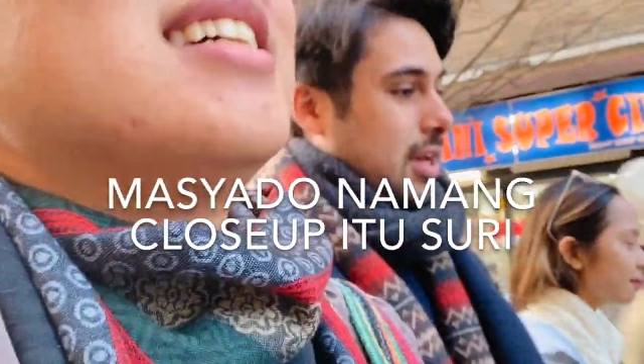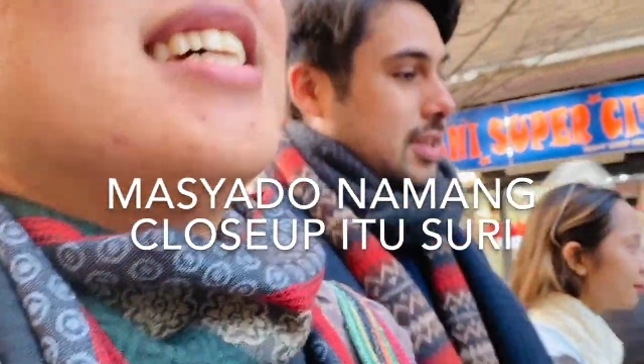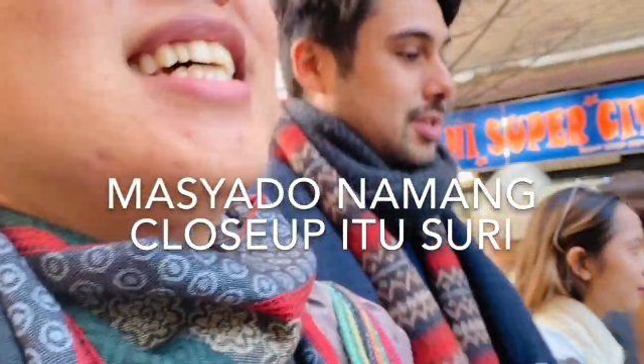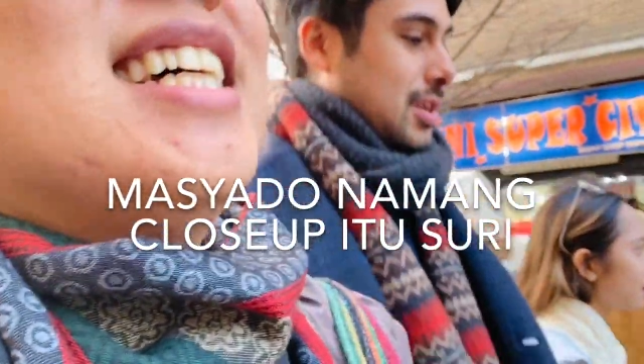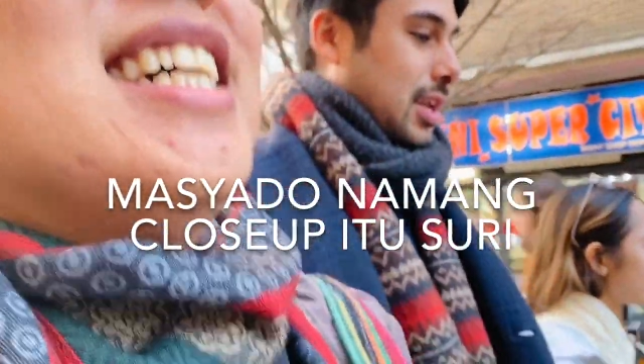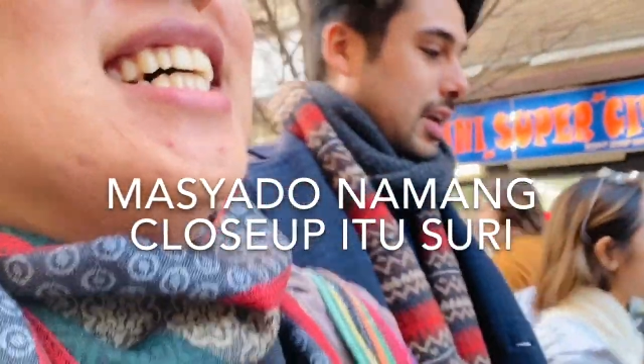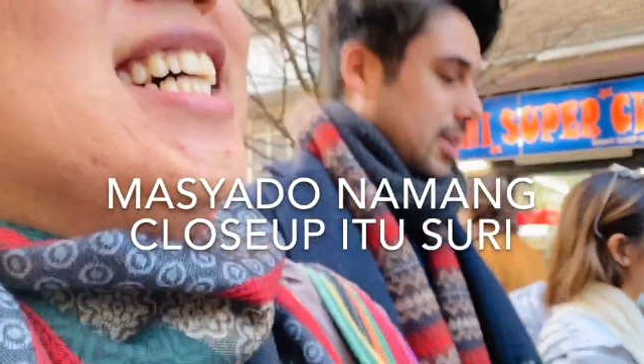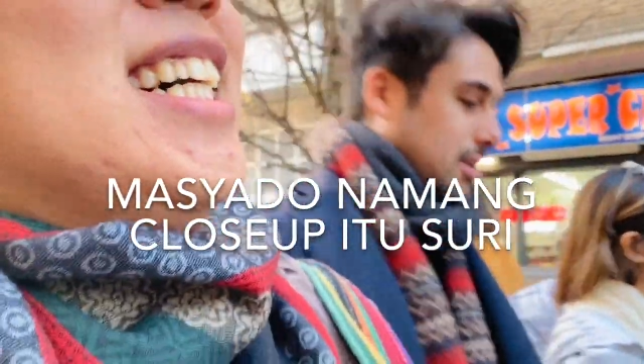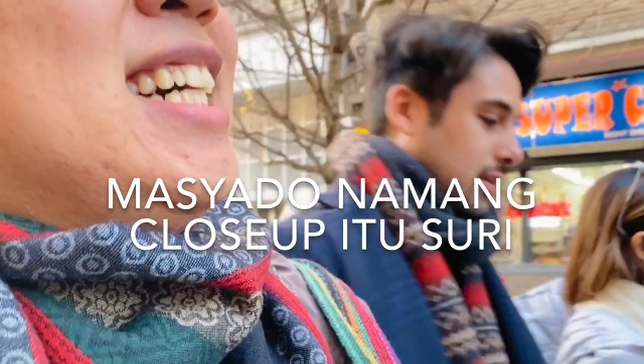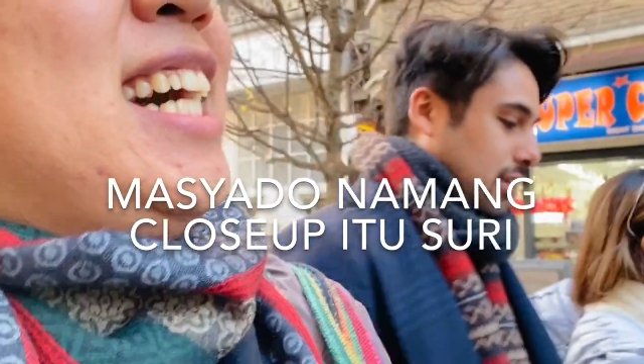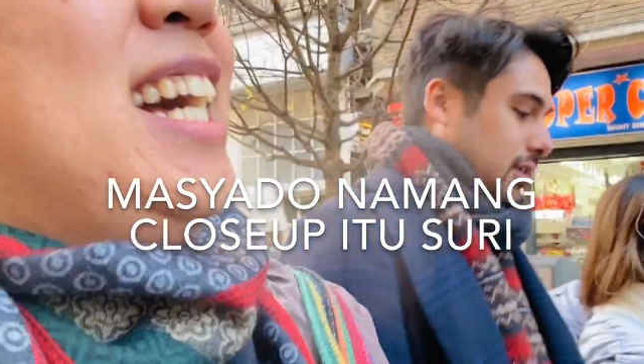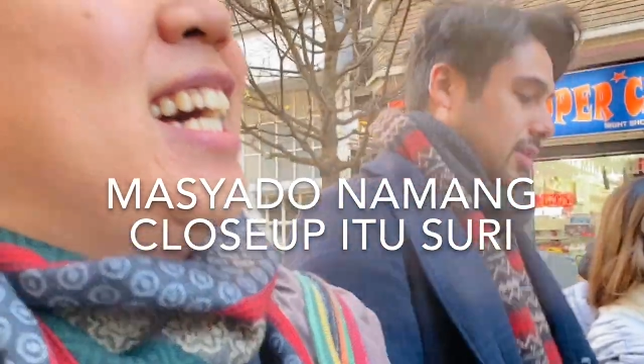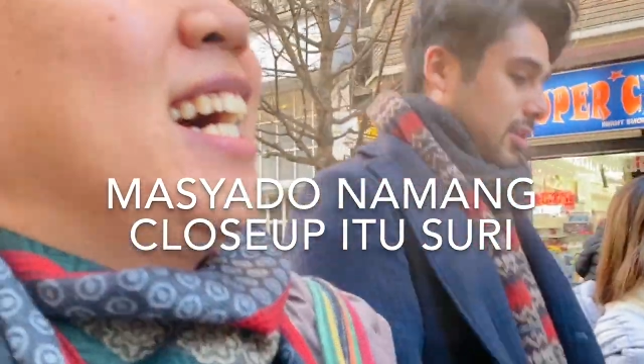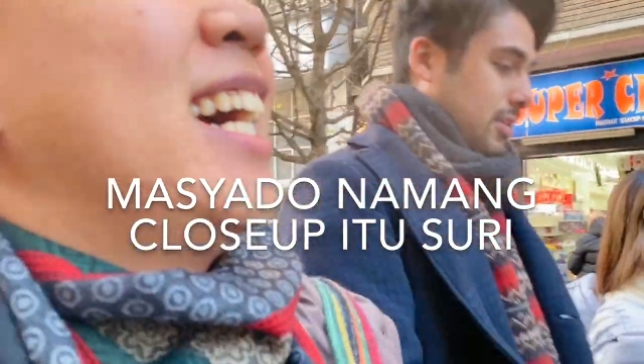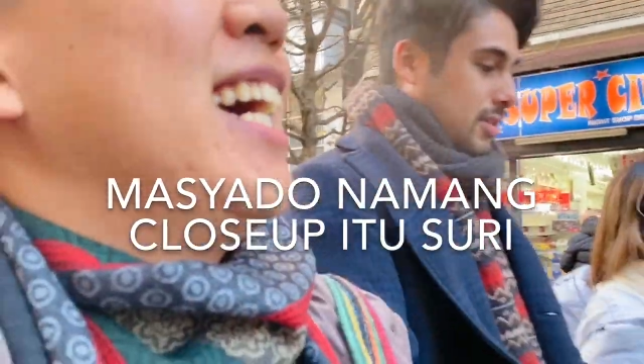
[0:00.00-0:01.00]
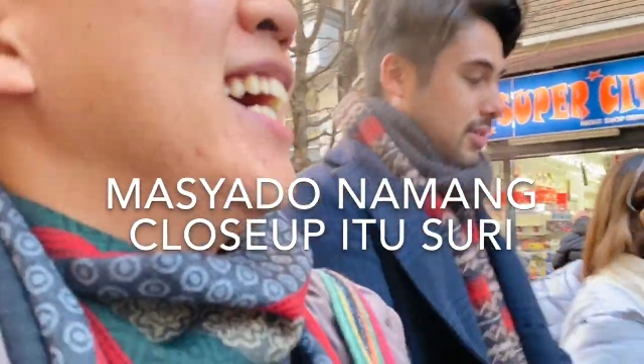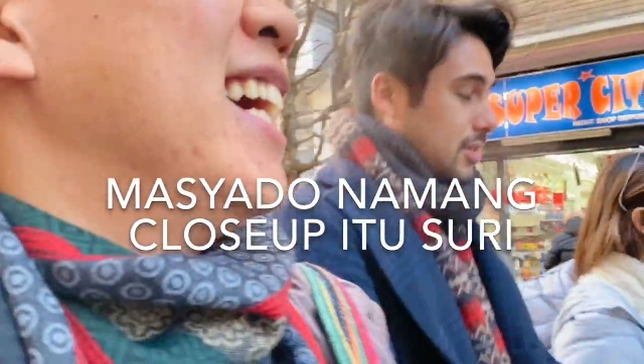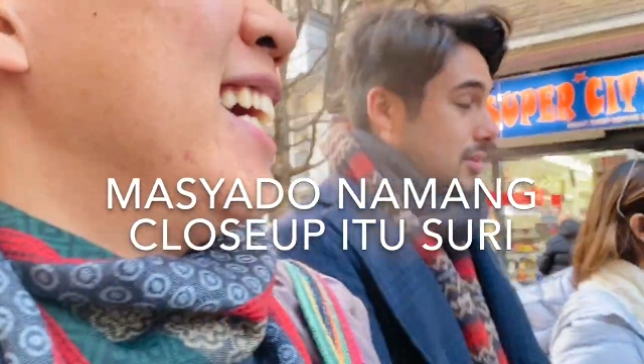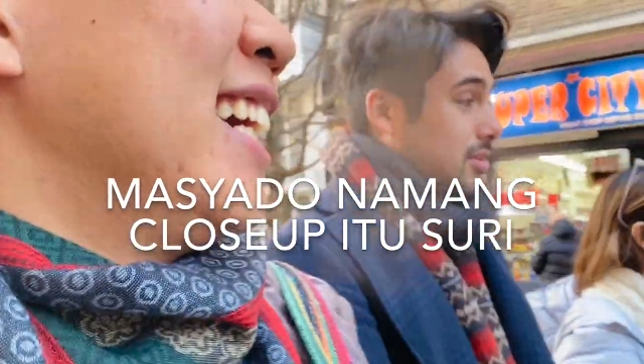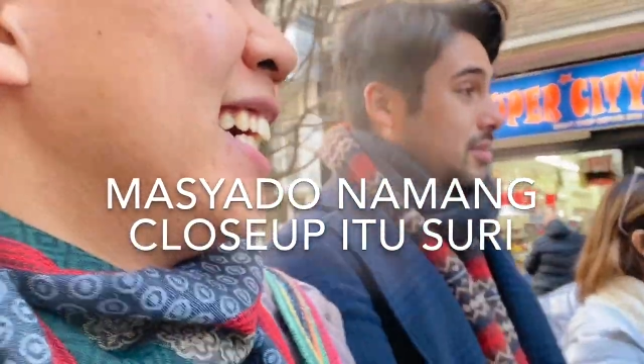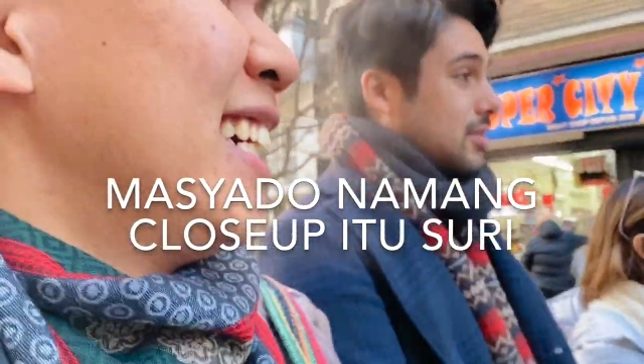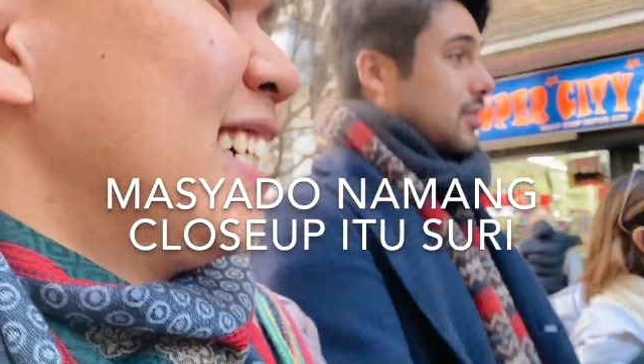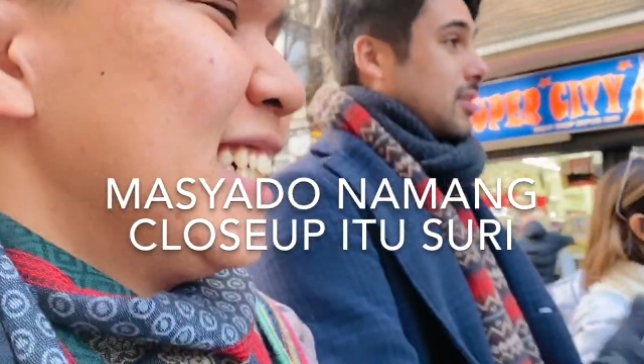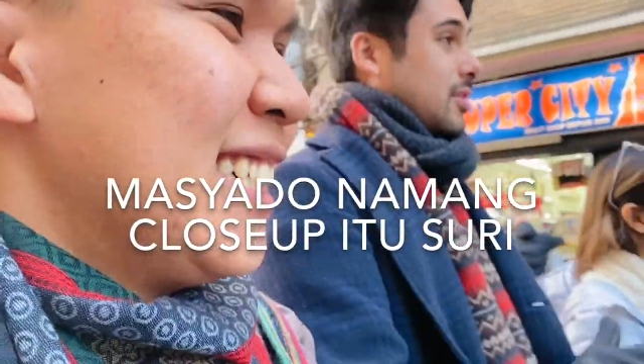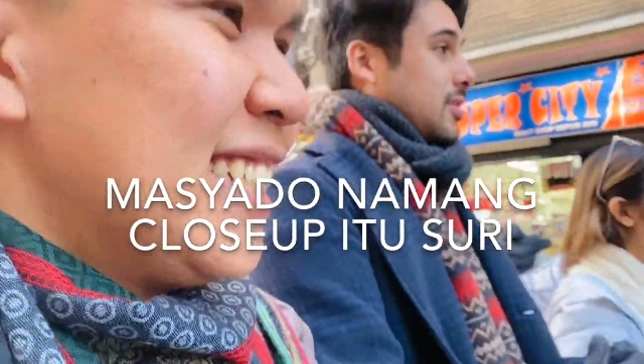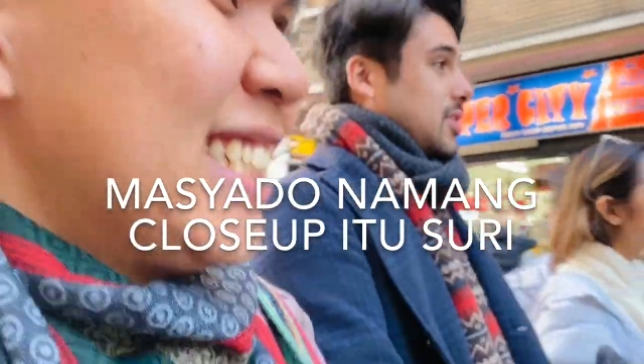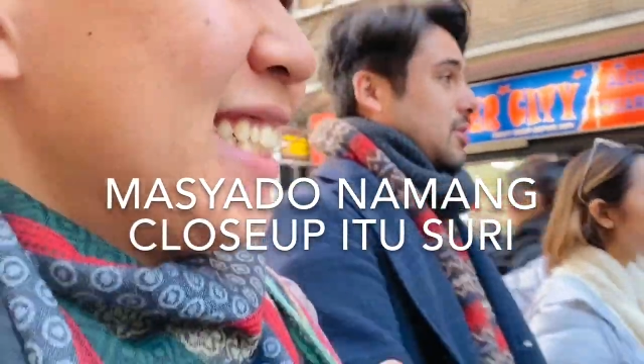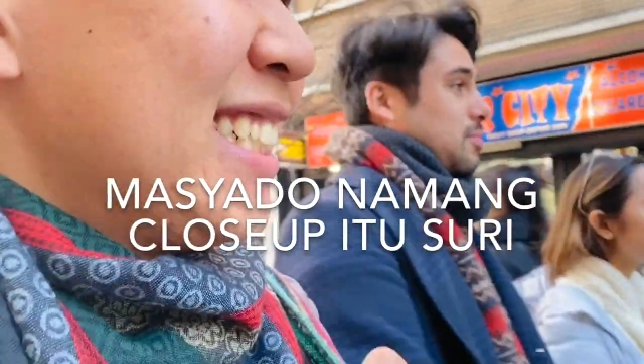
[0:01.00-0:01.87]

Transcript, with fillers: It's like. It's a